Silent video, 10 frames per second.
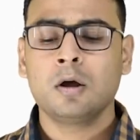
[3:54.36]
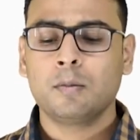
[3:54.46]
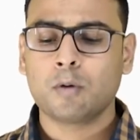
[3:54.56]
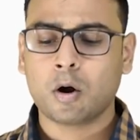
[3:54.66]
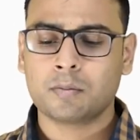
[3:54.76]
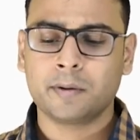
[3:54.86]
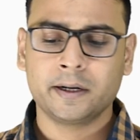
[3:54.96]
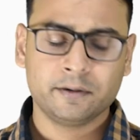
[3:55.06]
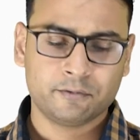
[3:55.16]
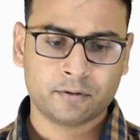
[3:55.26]
blocked by
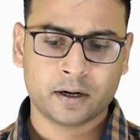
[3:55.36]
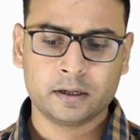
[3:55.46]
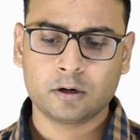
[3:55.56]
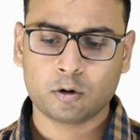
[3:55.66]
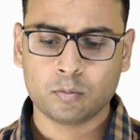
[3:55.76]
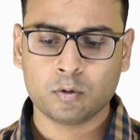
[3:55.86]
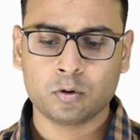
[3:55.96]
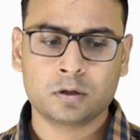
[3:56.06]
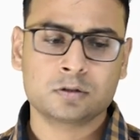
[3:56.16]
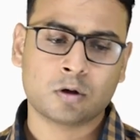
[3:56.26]
different
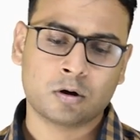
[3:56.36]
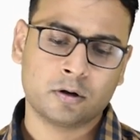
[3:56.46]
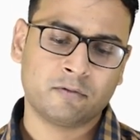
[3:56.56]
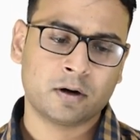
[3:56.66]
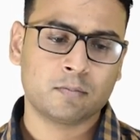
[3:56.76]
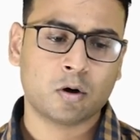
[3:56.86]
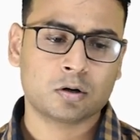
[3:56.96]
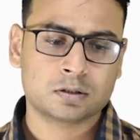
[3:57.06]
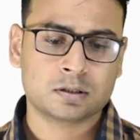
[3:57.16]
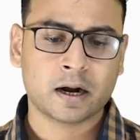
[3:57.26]
robots or different
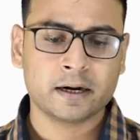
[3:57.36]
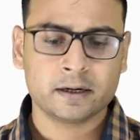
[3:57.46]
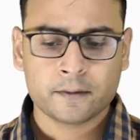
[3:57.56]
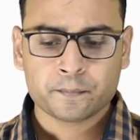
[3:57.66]
bots, right?